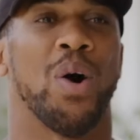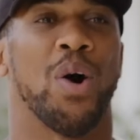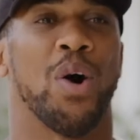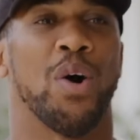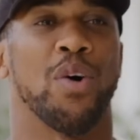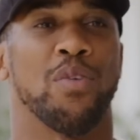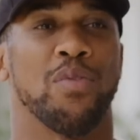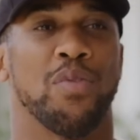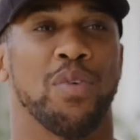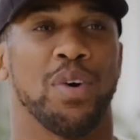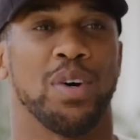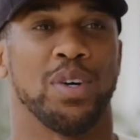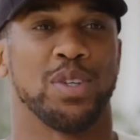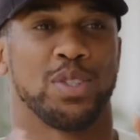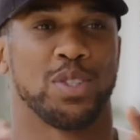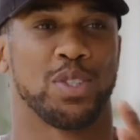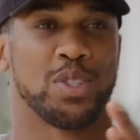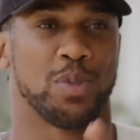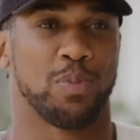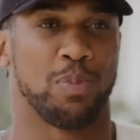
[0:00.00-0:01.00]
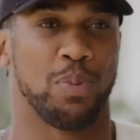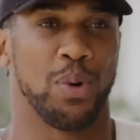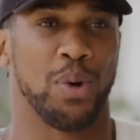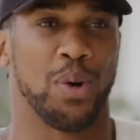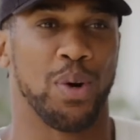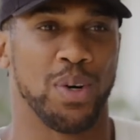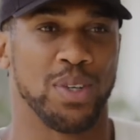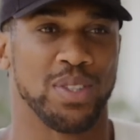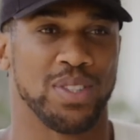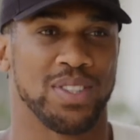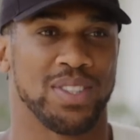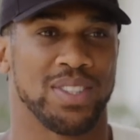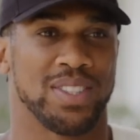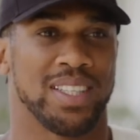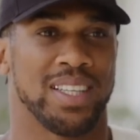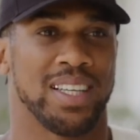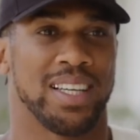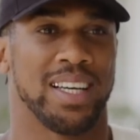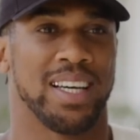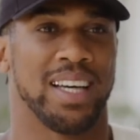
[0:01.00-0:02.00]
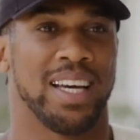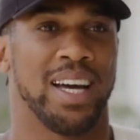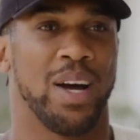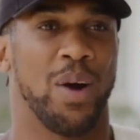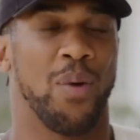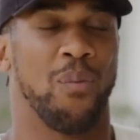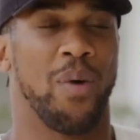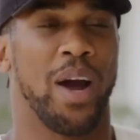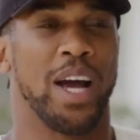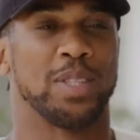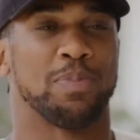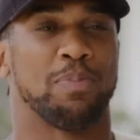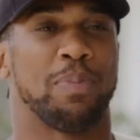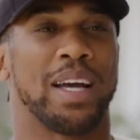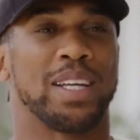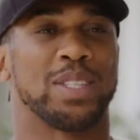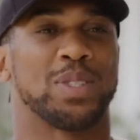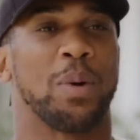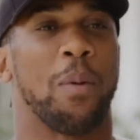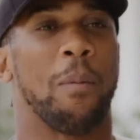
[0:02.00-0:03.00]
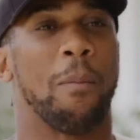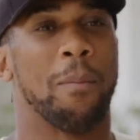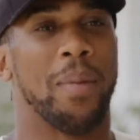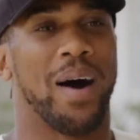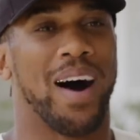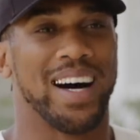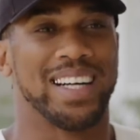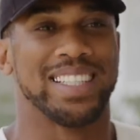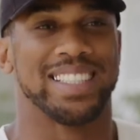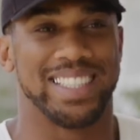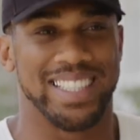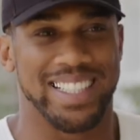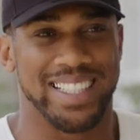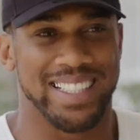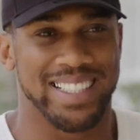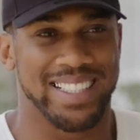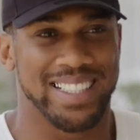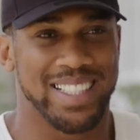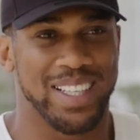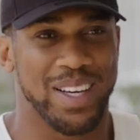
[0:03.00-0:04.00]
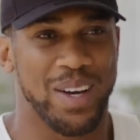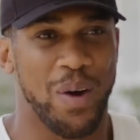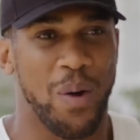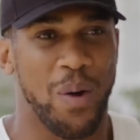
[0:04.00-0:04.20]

of sports where it's based on margins,